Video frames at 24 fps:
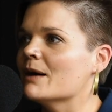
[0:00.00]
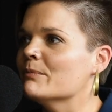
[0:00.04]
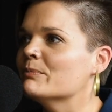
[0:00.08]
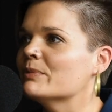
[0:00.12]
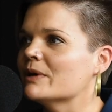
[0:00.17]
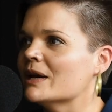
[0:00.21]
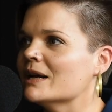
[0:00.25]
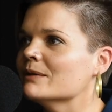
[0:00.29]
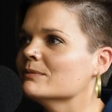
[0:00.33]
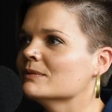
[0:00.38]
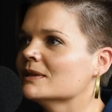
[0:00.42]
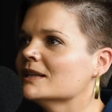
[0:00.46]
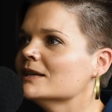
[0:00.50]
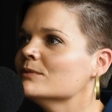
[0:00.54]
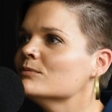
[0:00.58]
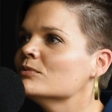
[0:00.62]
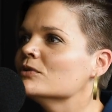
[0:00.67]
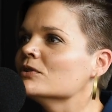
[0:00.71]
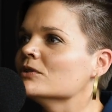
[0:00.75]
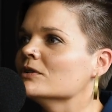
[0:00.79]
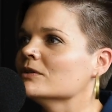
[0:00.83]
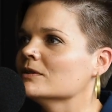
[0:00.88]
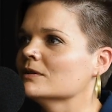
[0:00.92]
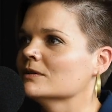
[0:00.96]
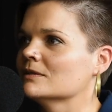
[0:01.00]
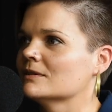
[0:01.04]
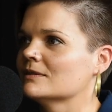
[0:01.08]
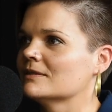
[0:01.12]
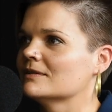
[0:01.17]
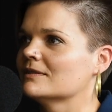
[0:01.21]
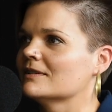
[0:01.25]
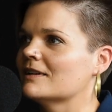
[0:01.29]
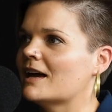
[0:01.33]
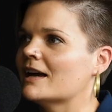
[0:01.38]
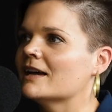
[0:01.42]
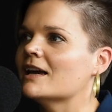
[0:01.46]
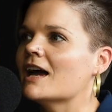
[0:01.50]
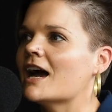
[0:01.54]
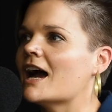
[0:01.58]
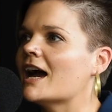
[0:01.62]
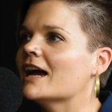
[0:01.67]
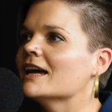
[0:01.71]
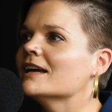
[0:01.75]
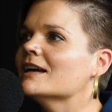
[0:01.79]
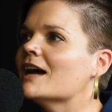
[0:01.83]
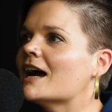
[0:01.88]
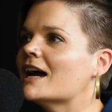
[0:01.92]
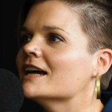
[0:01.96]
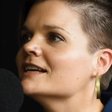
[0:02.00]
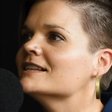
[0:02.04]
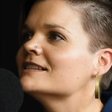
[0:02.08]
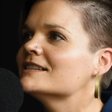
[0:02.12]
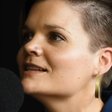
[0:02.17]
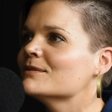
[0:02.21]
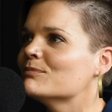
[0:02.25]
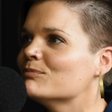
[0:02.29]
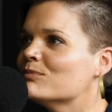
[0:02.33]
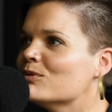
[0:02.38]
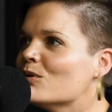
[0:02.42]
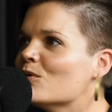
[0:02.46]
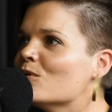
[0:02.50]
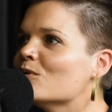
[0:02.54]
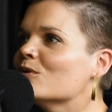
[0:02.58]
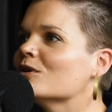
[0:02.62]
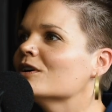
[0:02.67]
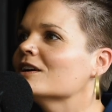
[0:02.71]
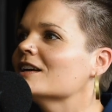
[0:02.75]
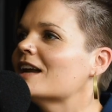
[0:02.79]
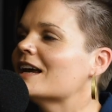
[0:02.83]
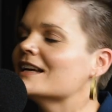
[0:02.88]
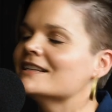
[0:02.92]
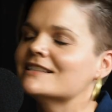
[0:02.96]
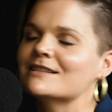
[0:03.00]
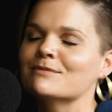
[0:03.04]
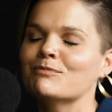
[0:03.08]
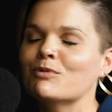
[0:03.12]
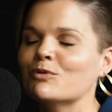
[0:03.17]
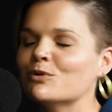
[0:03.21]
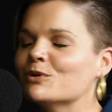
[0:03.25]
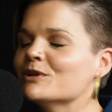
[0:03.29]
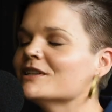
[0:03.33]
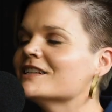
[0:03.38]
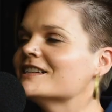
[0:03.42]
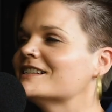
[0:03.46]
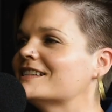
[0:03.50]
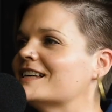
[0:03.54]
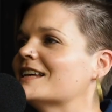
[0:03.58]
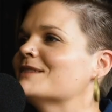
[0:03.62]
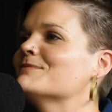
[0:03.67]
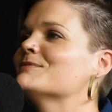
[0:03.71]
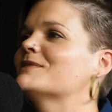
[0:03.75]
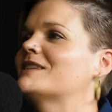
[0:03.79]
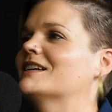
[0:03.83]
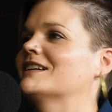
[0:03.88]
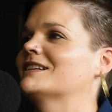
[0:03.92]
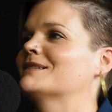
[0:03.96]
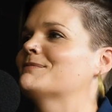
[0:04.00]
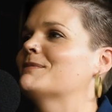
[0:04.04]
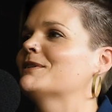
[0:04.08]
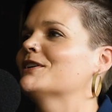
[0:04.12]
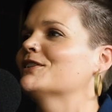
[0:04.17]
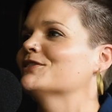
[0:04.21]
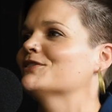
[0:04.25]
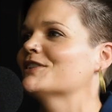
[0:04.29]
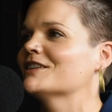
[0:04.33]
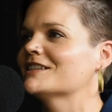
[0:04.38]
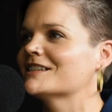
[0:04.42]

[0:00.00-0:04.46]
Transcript: "But I'm liberal. I supported same-sex marriage.